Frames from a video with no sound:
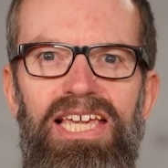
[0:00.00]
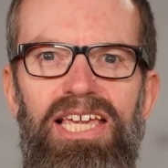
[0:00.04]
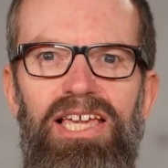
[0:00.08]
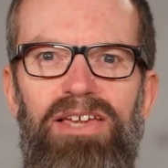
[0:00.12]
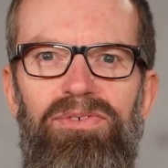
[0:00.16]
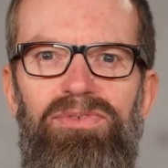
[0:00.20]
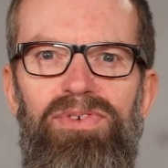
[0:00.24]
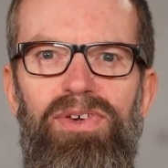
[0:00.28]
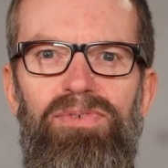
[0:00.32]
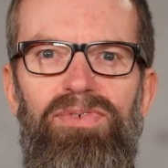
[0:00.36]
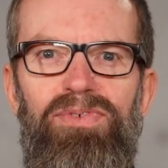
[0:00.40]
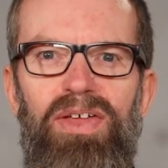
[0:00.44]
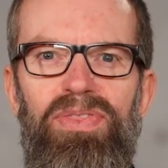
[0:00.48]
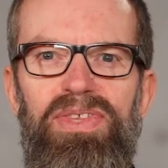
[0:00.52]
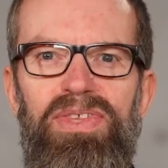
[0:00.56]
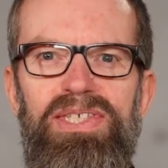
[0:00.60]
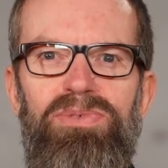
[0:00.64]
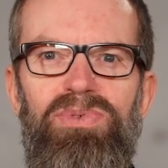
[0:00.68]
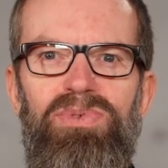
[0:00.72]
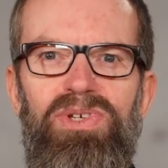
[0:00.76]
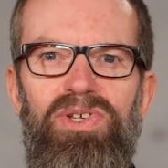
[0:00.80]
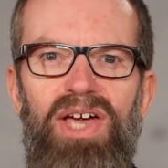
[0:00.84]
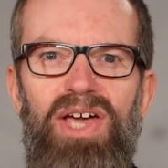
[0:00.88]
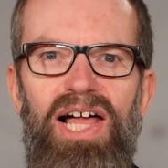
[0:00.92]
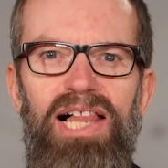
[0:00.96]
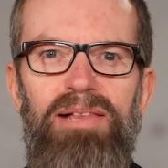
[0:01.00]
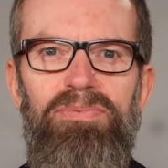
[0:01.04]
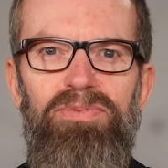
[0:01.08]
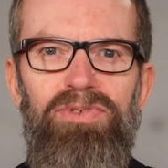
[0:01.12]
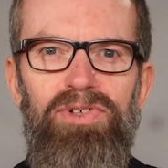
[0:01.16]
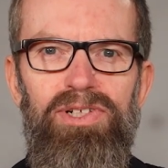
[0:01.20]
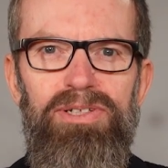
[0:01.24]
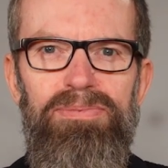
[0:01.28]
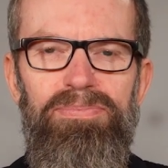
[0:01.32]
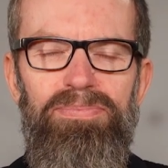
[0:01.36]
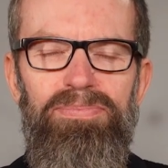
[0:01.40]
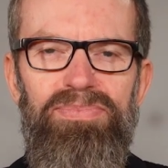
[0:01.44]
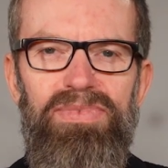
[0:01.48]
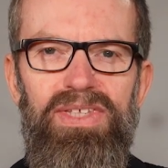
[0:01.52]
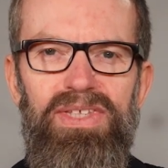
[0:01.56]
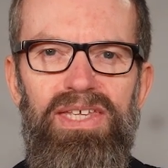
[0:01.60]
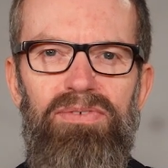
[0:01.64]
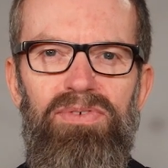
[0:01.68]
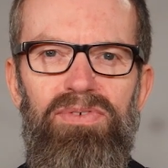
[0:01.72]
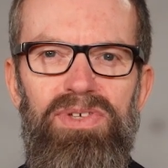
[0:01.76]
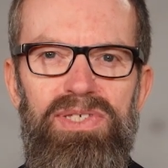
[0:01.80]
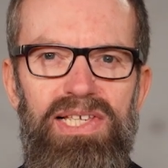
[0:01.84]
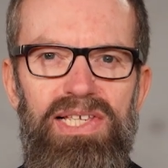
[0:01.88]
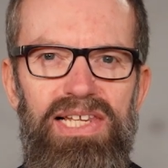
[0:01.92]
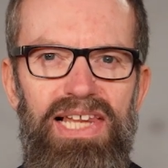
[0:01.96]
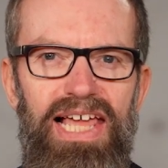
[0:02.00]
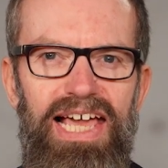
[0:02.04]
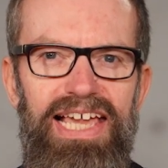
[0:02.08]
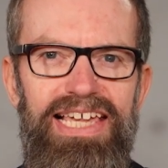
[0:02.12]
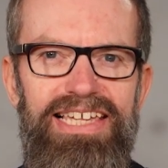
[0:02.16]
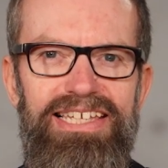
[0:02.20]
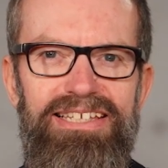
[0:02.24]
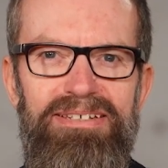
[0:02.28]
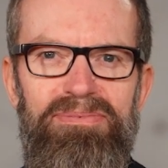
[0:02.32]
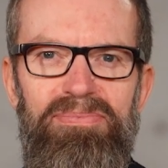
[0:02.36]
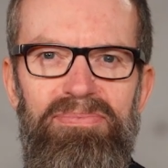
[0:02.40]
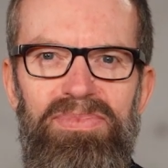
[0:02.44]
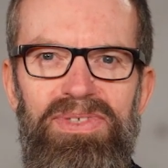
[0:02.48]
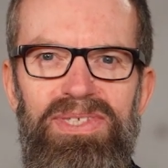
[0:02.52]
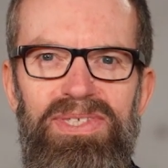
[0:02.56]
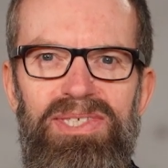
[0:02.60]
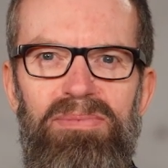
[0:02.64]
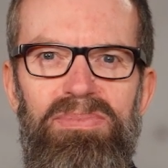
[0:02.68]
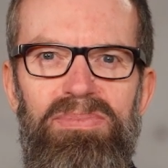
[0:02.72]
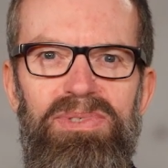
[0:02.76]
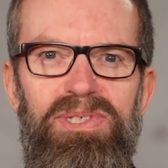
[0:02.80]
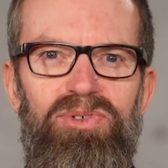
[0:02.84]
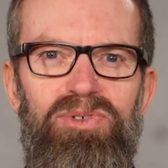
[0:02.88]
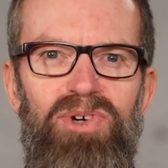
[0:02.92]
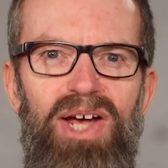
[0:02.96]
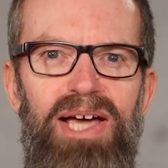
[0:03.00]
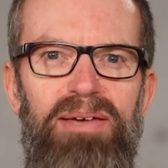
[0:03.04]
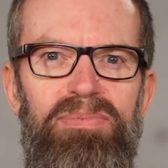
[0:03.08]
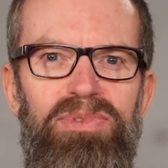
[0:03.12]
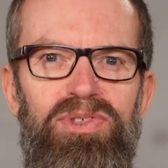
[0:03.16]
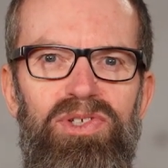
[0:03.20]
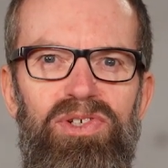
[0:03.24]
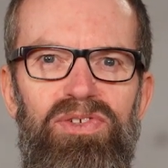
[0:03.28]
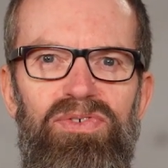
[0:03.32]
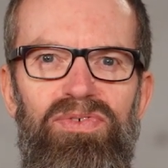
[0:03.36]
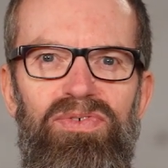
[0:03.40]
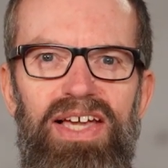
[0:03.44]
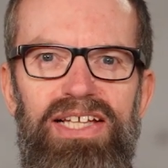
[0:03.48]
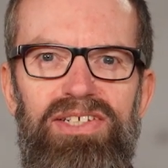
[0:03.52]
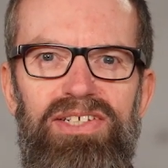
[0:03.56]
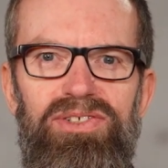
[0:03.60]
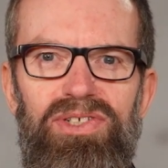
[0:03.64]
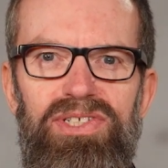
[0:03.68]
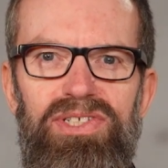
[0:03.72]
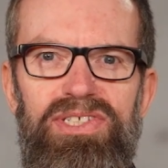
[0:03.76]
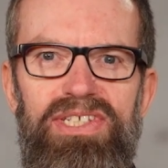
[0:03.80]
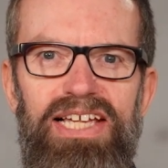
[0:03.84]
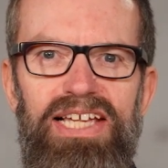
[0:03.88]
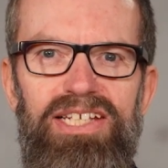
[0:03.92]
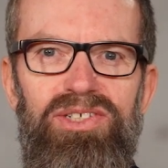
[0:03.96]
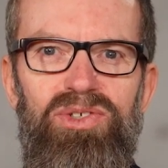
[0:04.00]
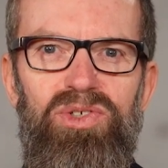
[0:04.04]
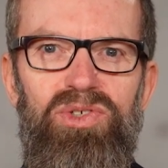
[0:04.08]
If you found this video helpful, give us a like, subscribe to the Vector Tech